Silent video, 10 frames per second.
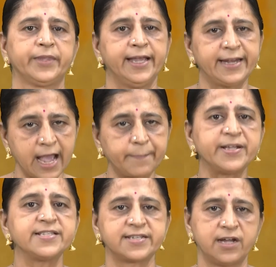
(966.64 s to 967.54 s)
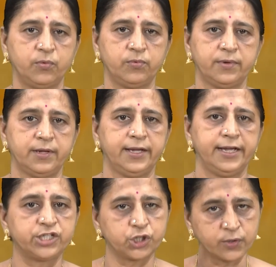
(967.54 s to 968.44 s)
It happens now.
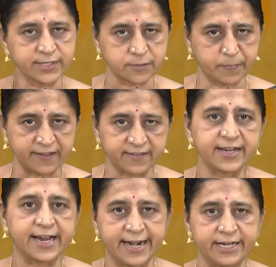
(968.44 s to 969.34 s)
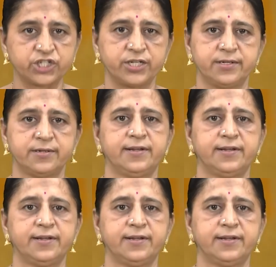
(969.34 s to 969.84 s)
It shows his present condition,